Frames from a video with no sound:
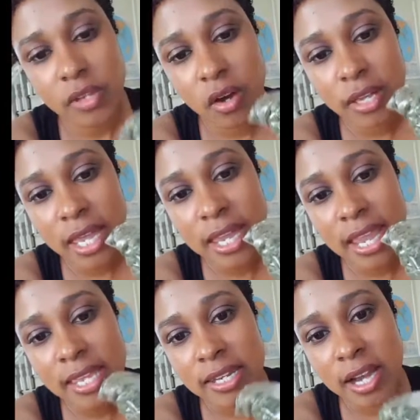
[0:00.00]
Okay,
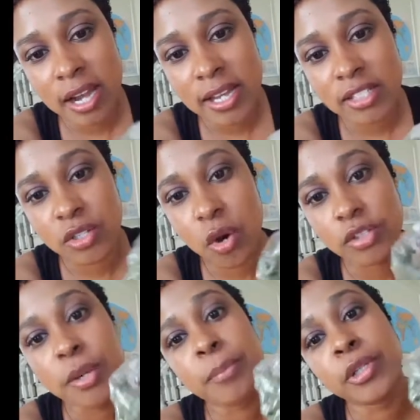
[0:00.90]
and it's
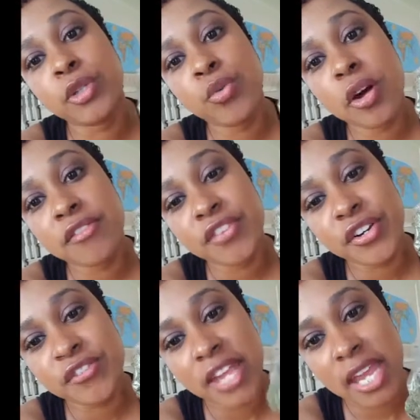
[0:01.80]
called blue
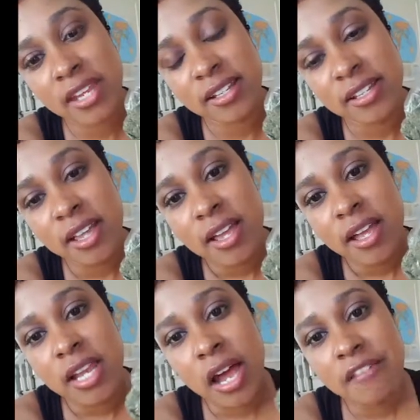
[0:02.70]
vervain.
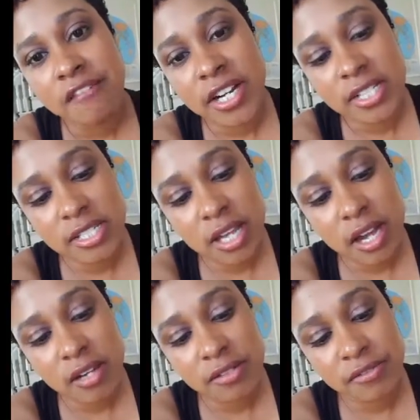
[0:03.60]
Now, a friend
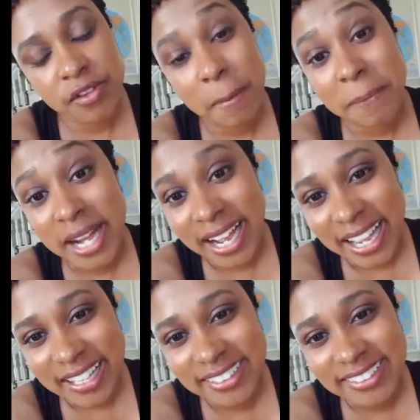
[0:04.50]
of
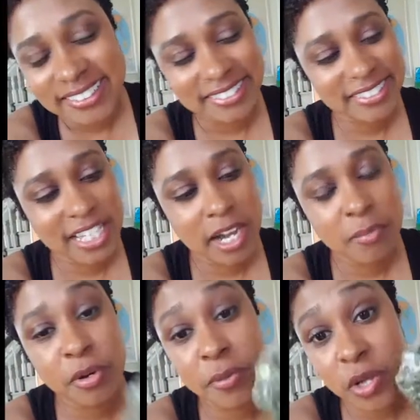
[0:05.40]
mine
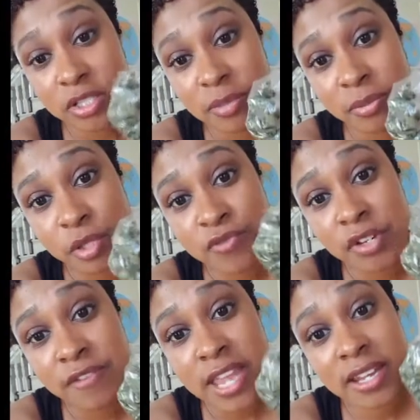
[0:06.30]
put me onto blue
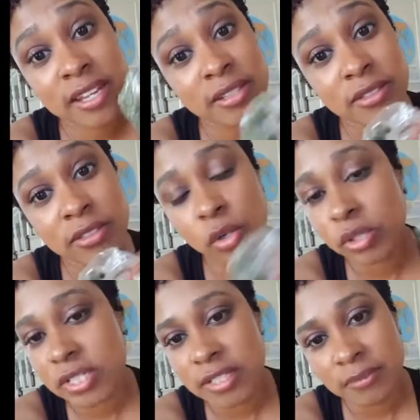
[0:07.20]
vervain, and it
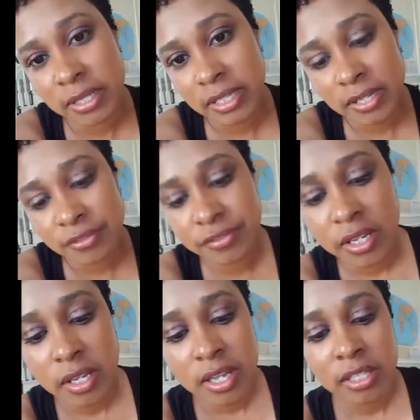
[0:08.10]
totally saved my life.
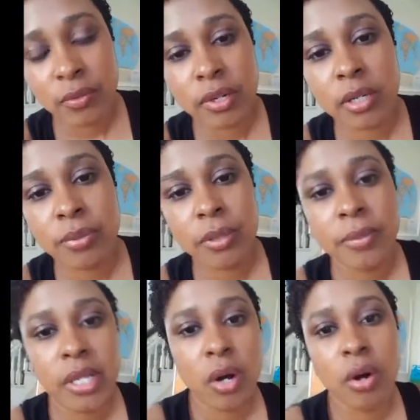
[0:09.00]
They were going to put
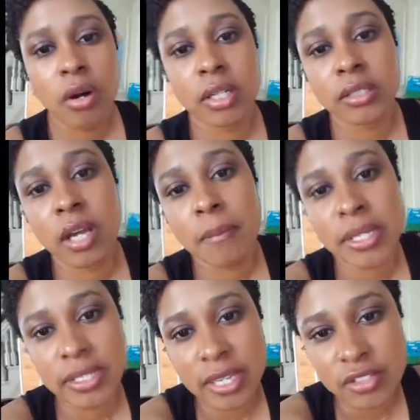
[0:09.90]
me on a
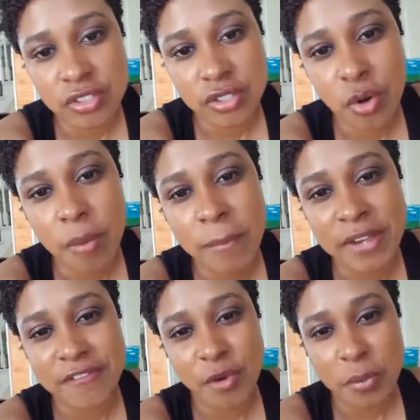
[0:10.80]
medication called
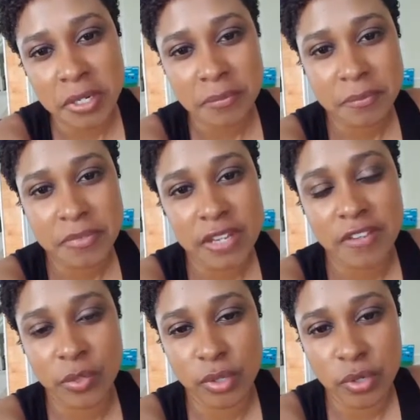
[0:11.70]
metformin. If
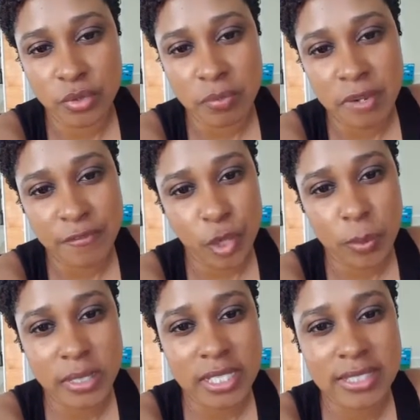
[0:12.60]
anyone knows what
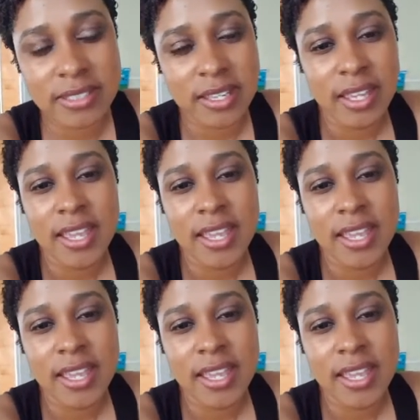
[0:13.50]
metformin is,